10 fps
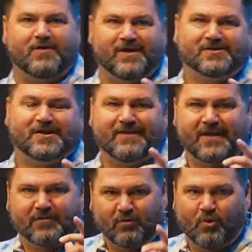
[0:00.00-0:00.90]
you
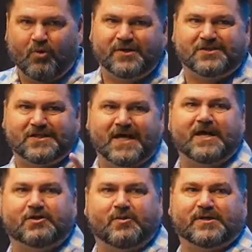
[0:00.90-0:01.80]
that the Lord is
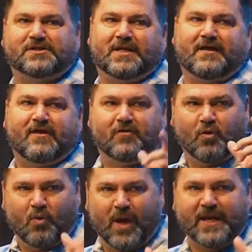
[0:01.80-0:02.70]
saying to us today that the
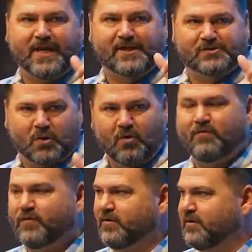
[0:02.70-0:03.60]
waiting is
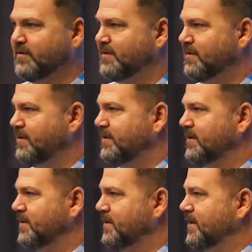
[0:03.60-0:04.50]
over
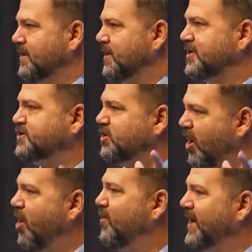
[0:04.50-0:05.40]
because you
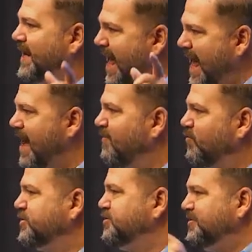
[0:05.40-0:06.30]
already have
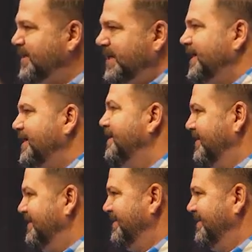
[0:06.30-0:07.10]
what you need.